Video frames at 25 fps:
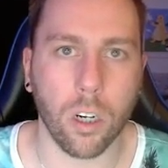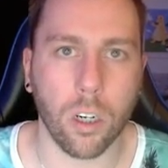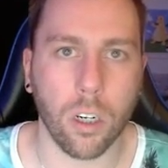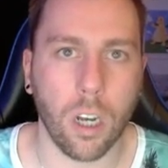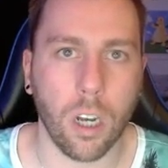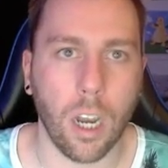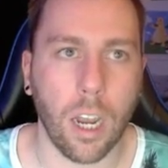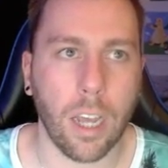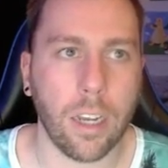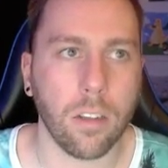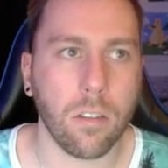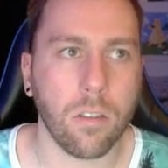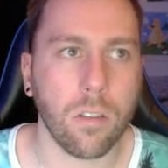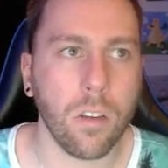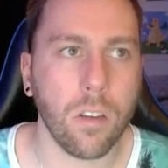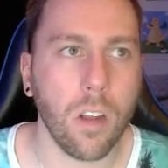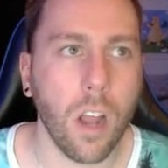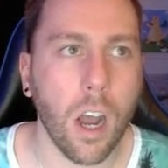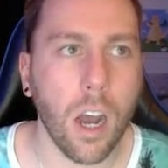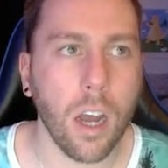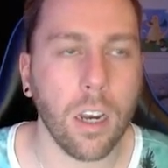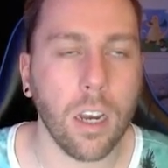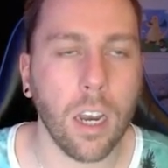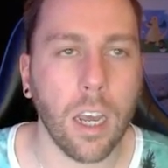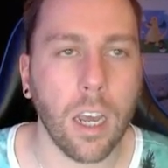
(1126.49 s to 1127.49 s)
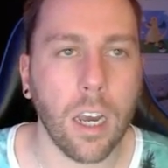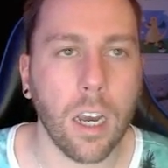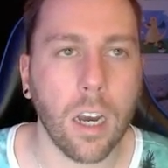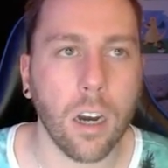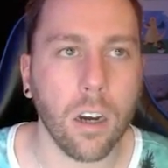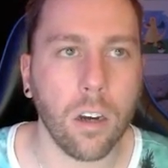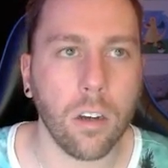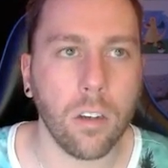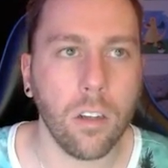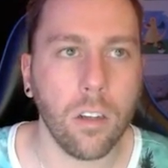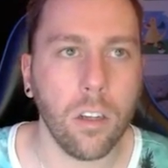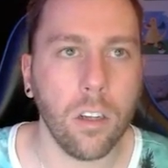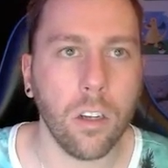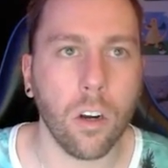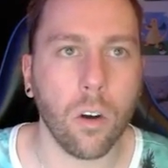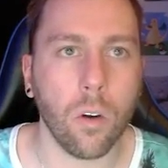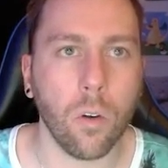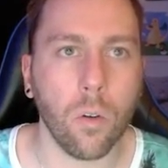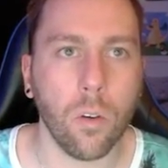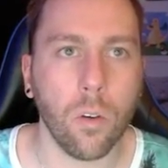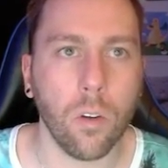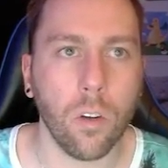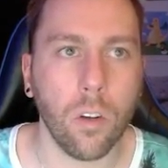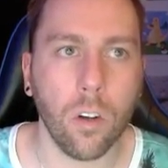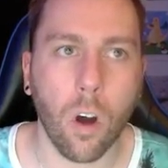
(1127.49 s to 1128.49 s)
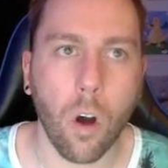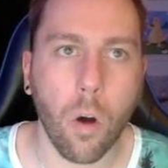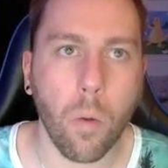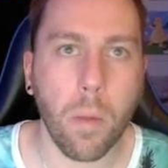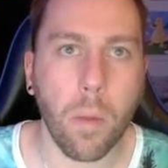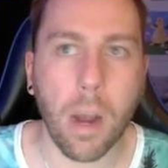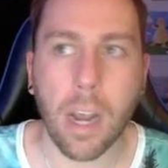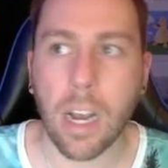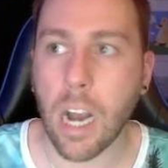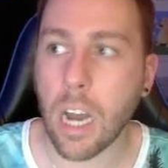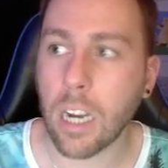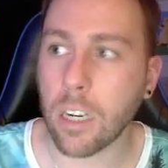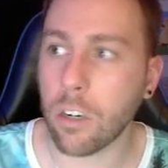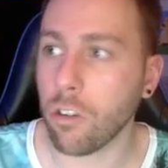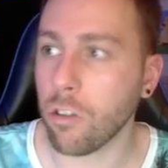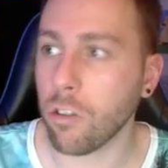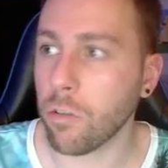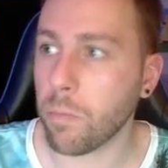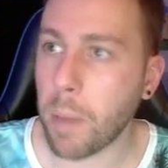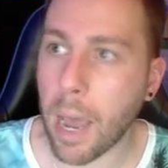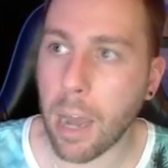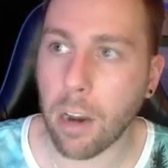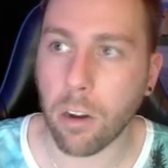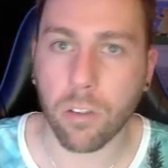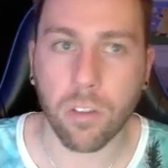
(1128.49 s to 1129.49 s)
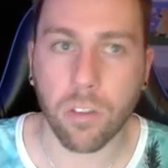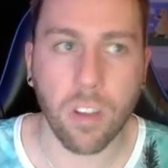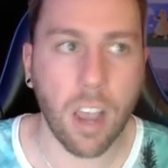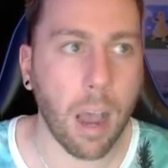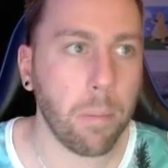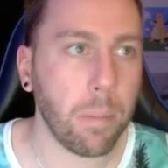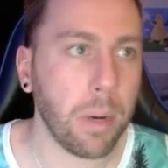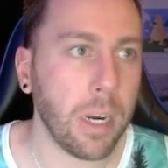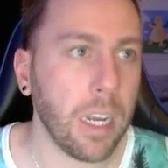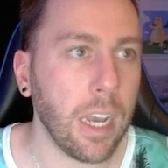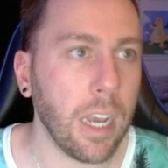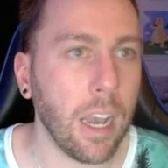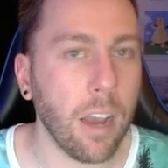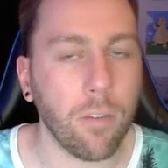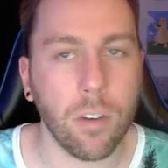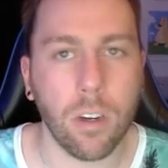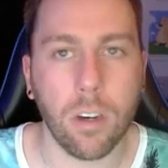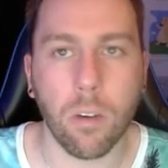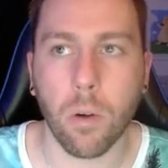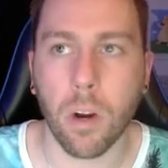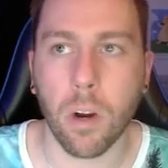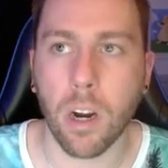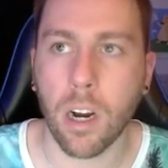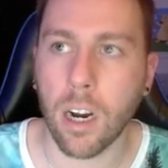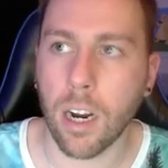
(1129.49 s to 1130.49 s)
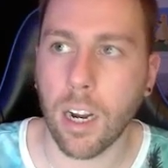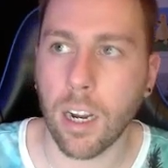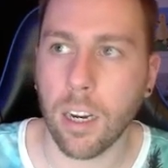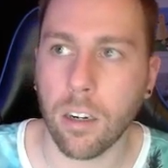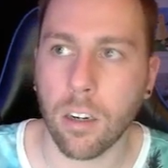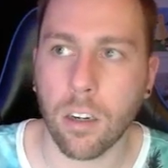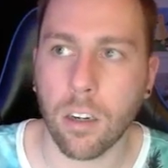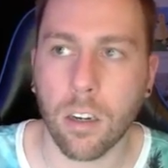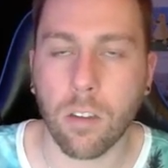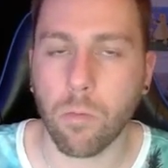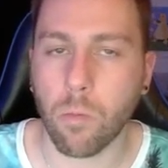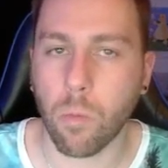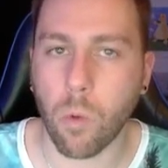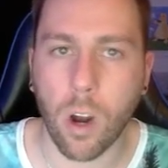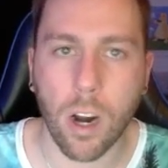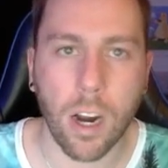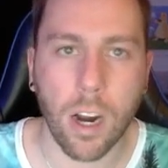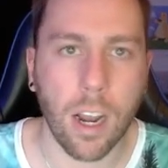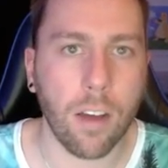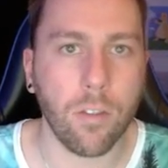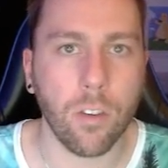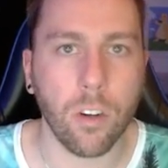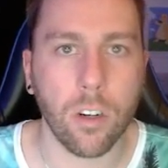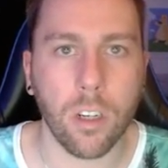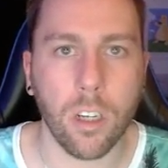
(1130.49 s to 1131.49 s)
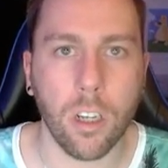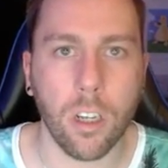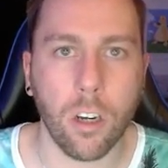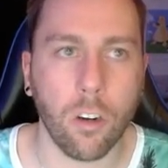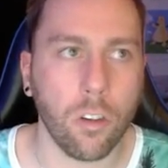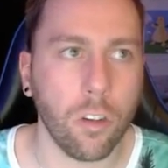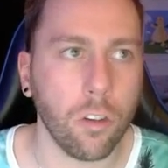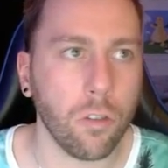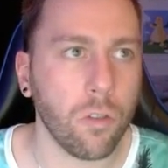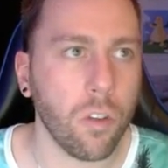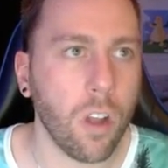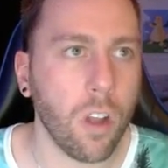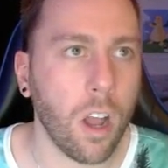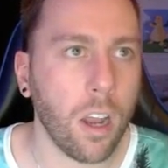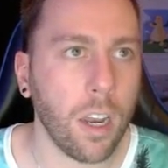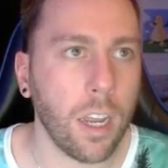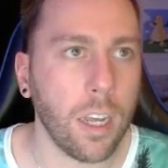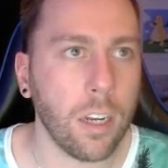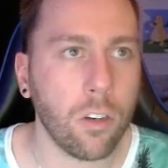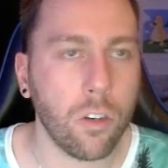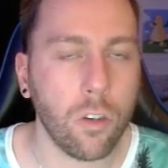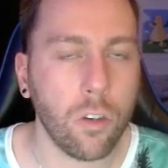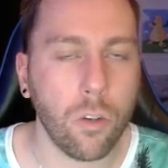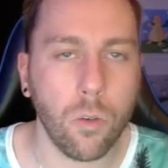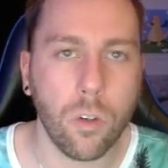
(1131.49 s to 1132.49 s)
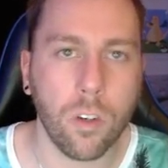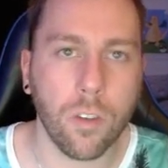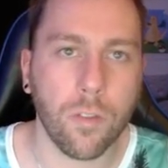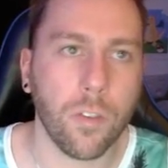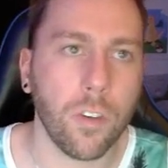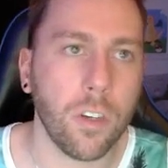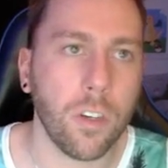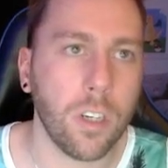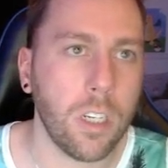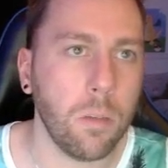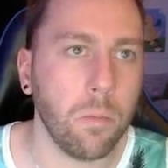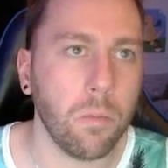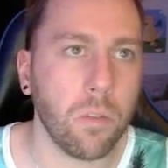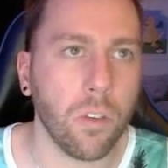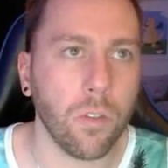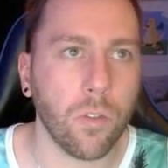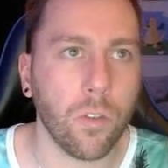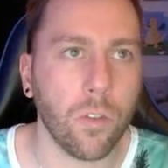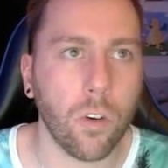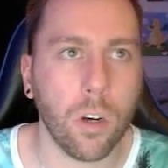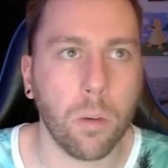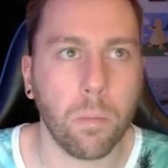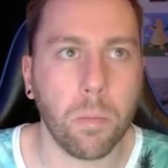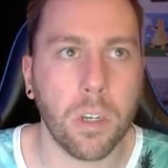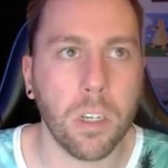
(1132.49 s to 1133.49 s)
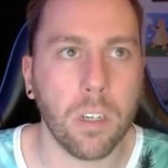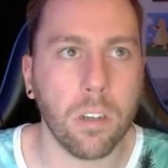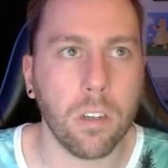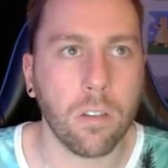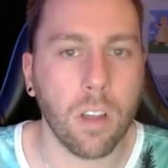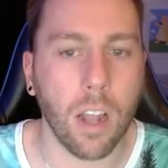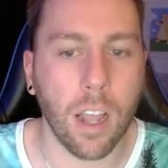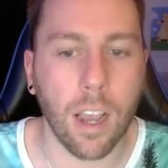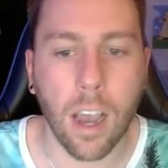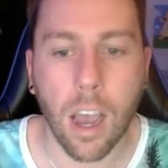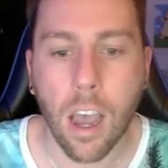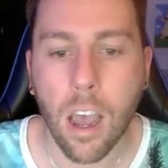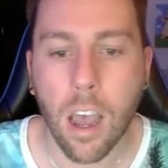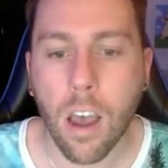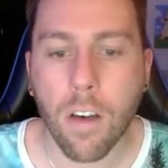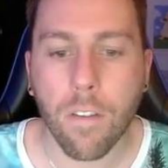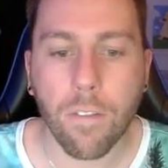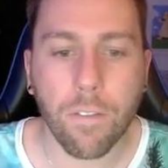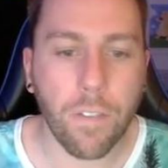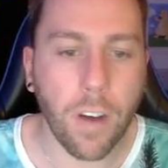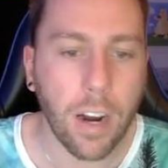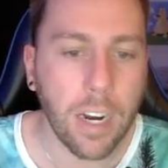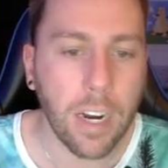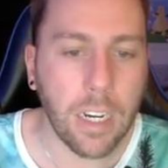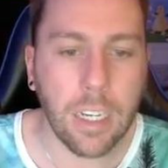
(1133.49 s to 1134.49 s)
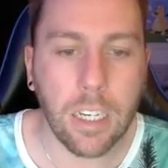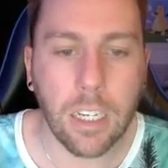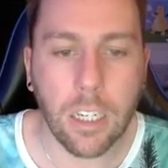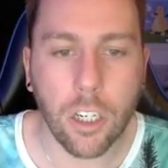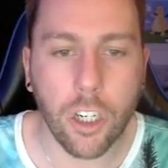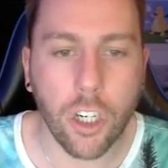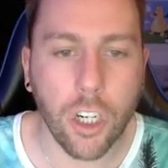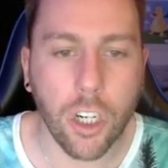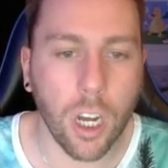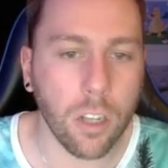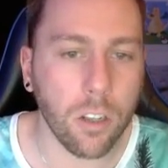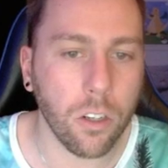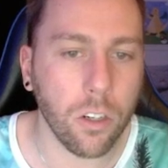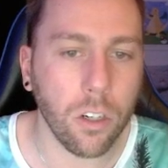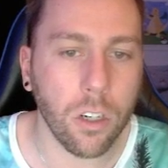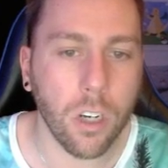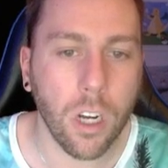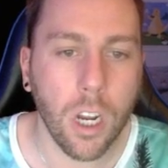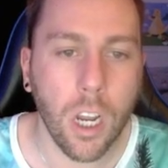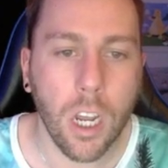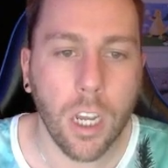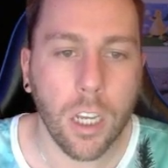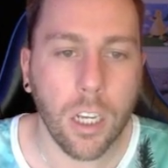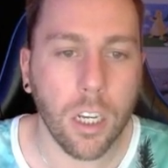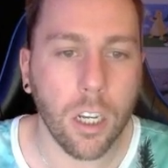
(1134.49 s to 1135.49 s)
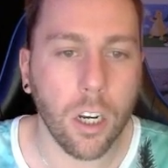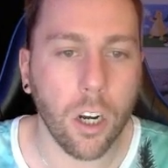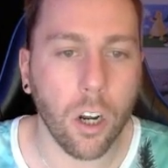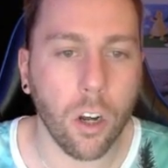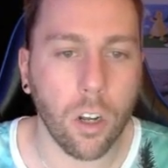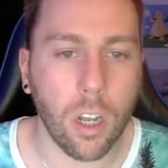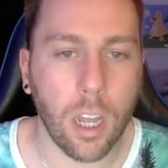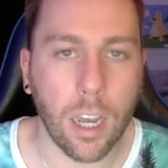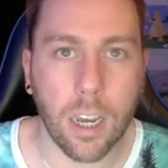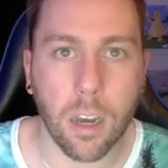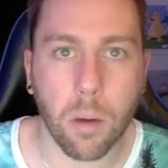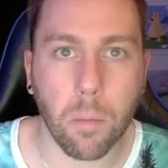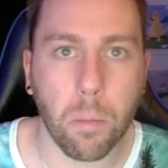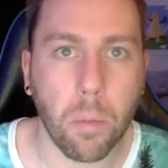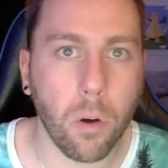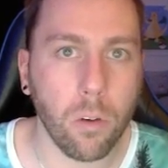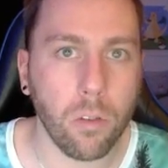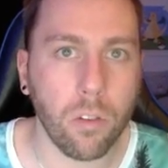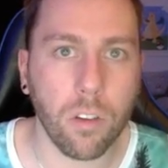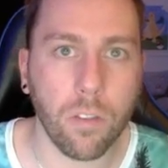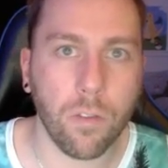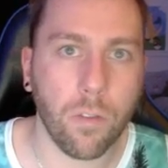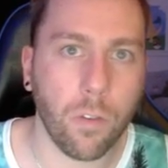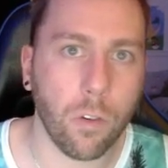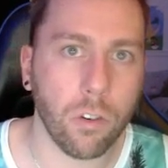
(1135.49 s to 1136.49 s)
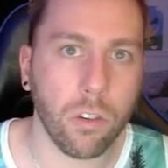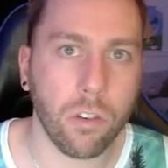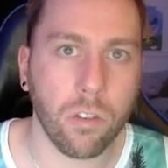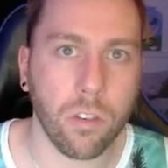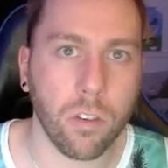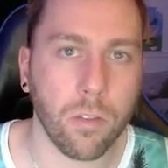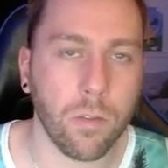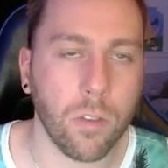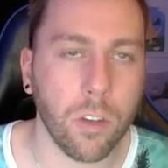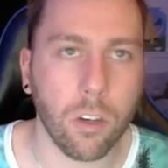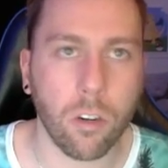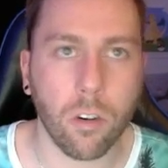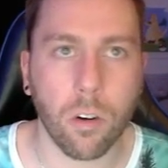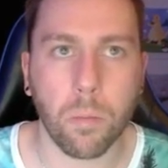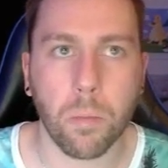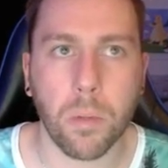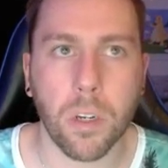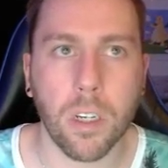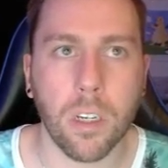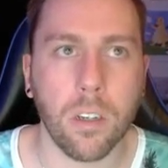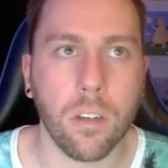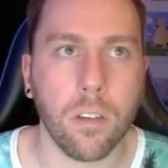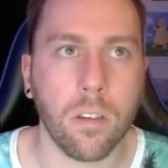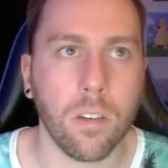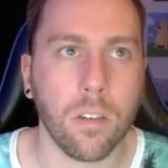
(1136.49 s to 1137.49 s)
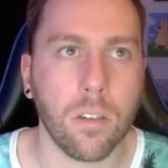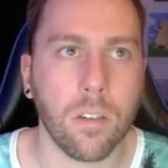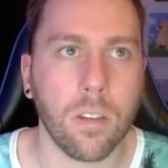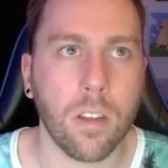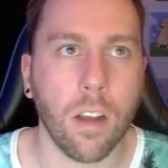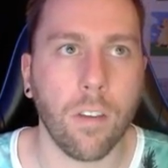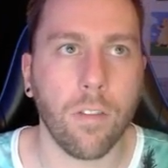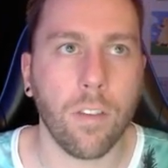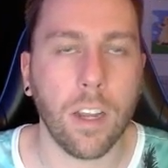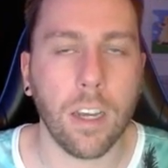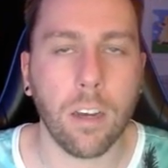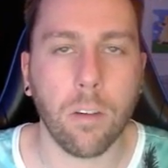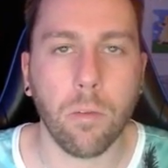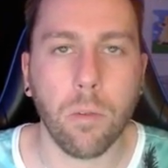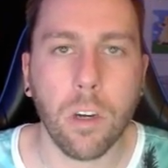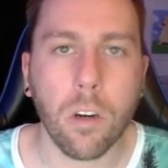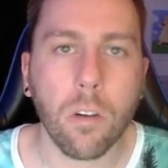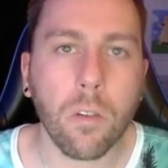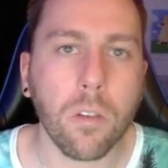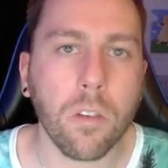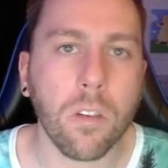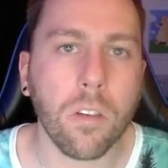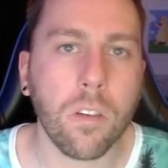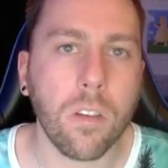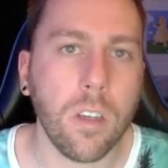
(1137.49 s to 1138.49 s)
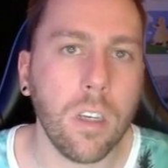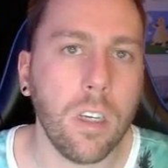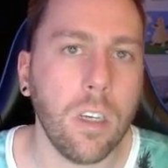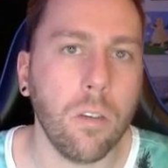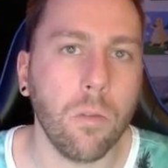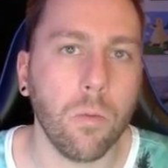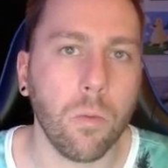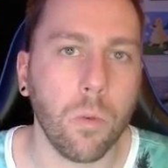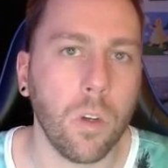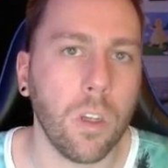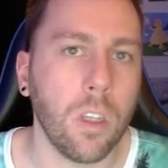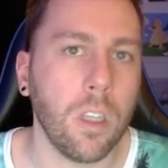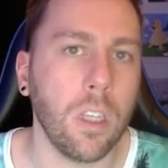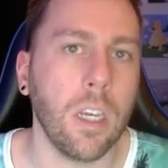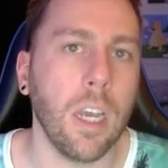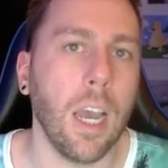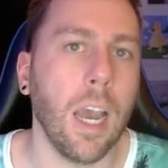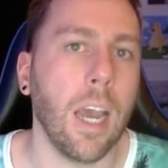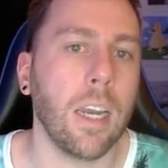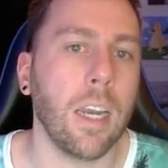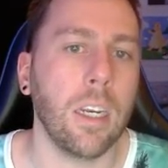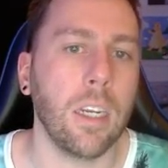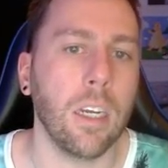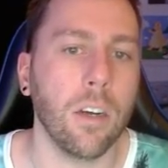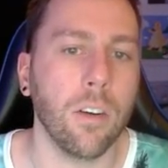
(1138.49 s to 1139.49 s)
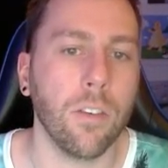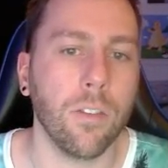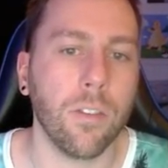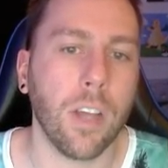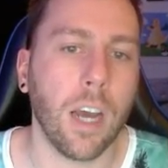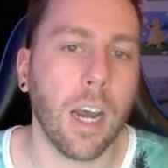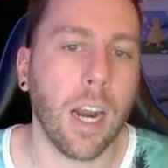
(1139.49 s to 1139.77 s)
Like, it's not like, oh my god, there's battles happening everywhere and whatever, there's not like 2 different teams of cryptas like fighting each other, like opposing forces of the cryptas and stuff. Like, we don't see really any of that